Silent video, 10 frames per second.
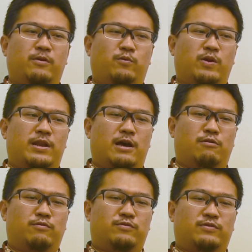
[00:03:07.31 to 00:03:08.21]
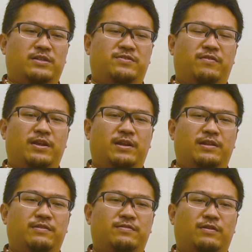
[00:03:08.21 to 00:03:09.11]
We are now transferring
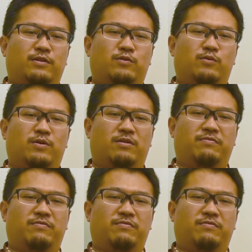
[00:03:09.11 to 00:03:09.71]
this into a